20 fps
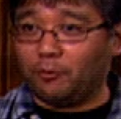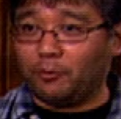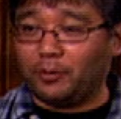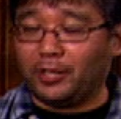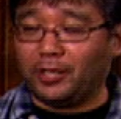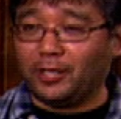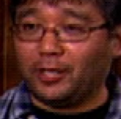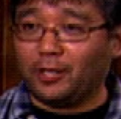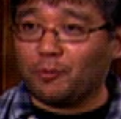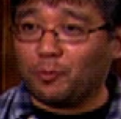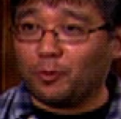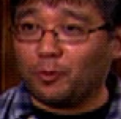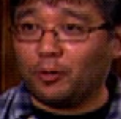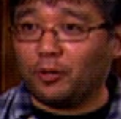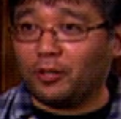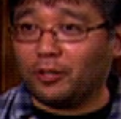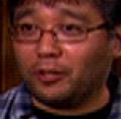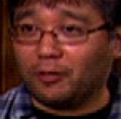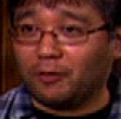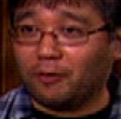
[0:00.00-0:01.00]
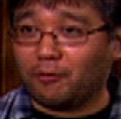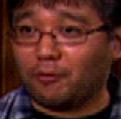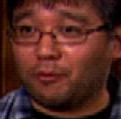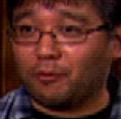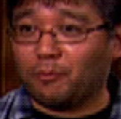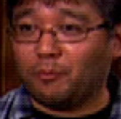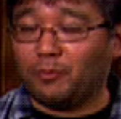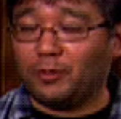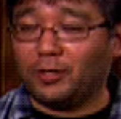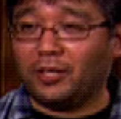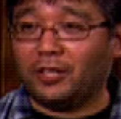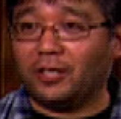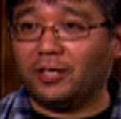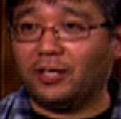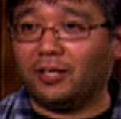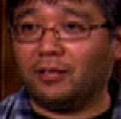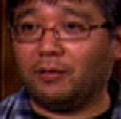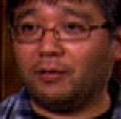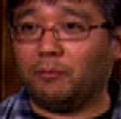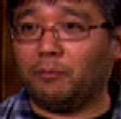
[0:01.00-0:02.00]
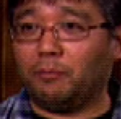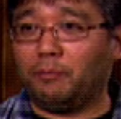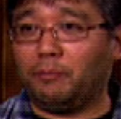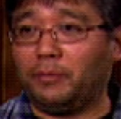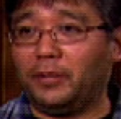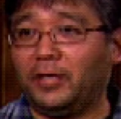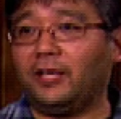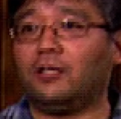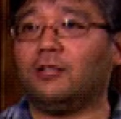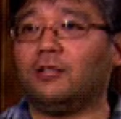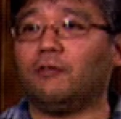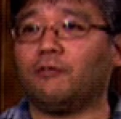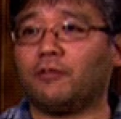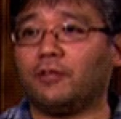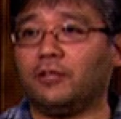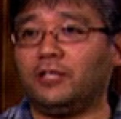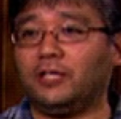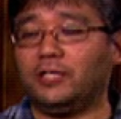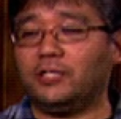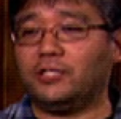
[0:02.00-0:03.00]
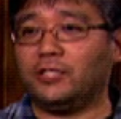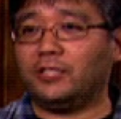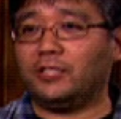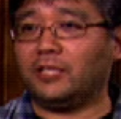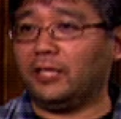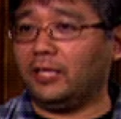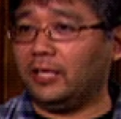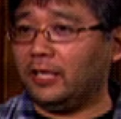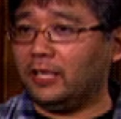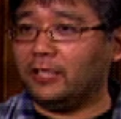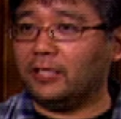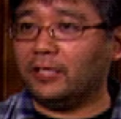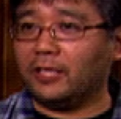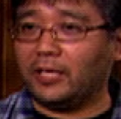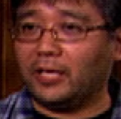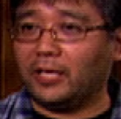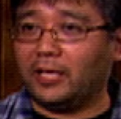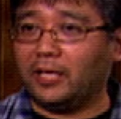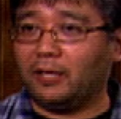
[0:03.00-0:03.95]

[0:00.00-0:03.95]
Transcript: give away any spoilers, but pay close attention to the end of the